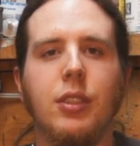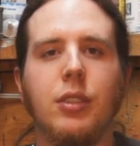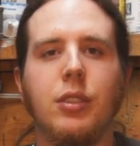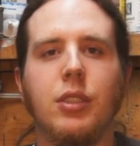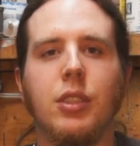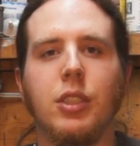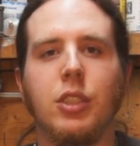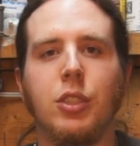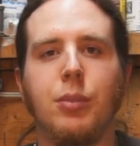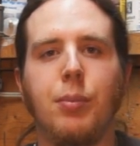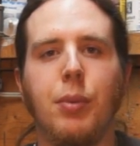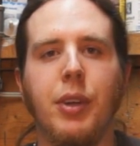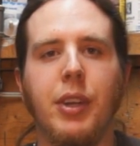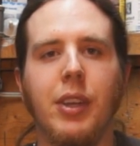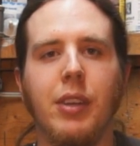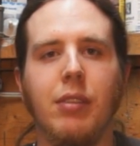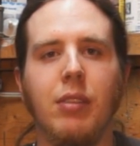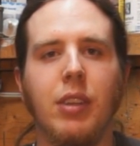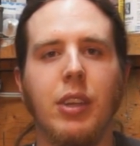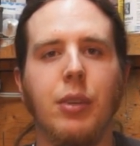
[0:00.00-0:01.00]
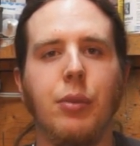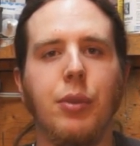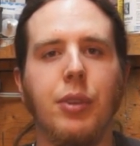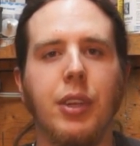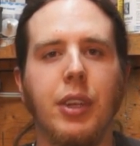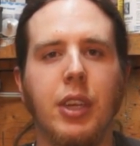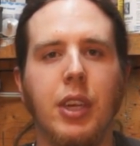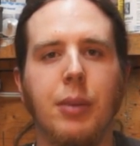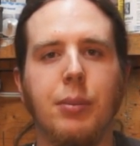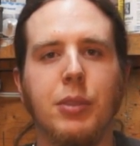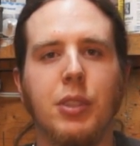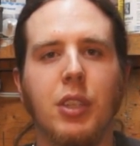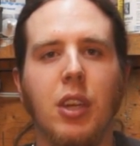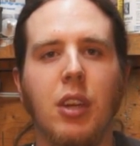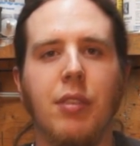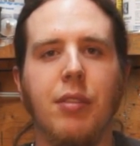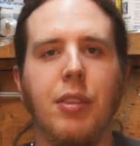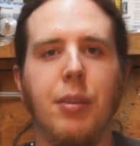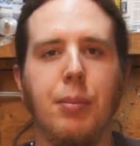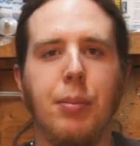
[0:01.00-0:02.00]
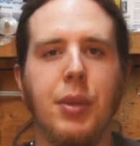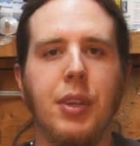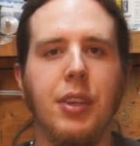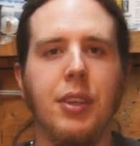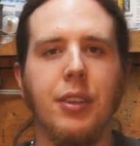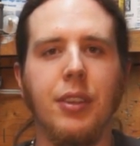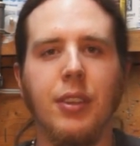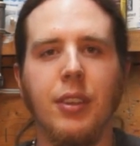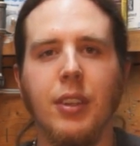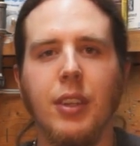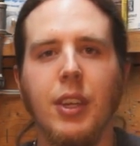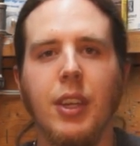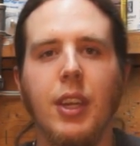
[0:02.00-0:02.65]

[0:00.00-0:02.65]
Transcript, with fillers: there's a spray of liquid that comes off the peel.